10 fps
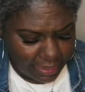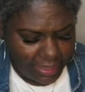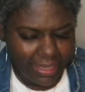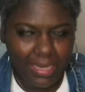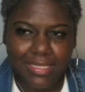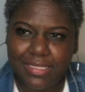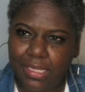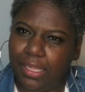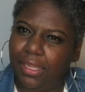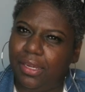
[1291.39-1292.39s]
and i
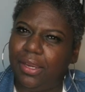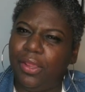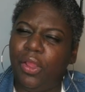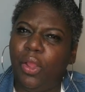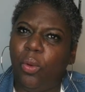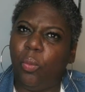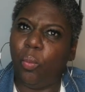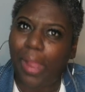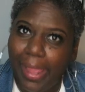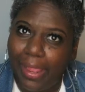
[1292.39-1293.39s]
said
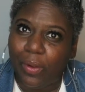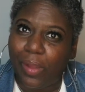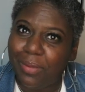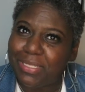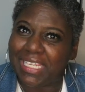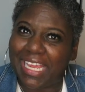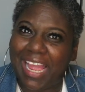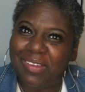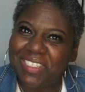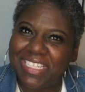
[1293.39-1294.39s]
wow i was like
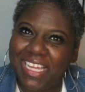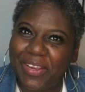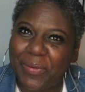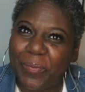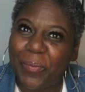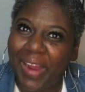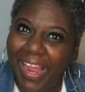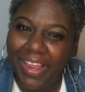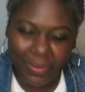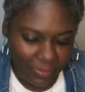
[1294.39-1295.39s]
i was just like
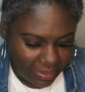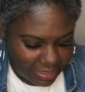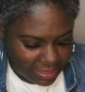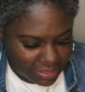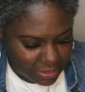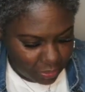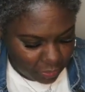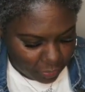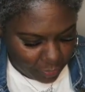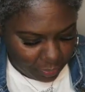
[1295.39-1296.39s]
wow so
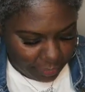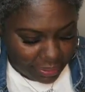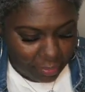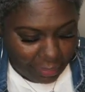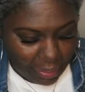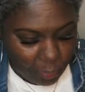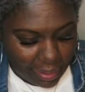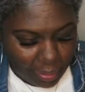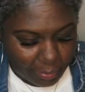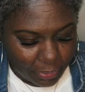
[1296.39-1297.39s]
with my, in my
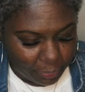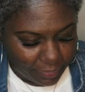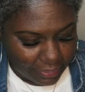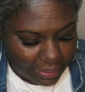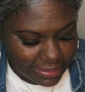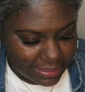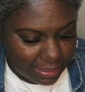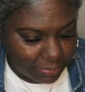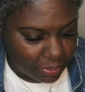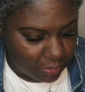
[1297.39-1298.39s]
wow moment i said
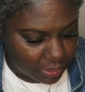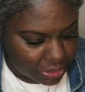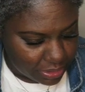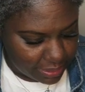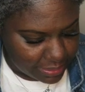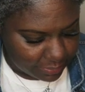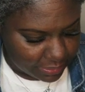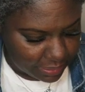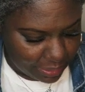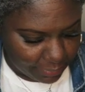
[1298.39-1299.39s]
i'm gonna that's
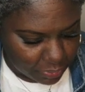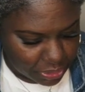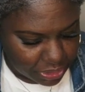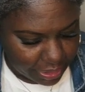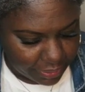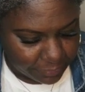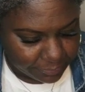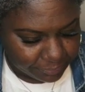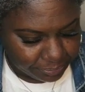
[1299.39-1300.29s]
something that i'm gonna share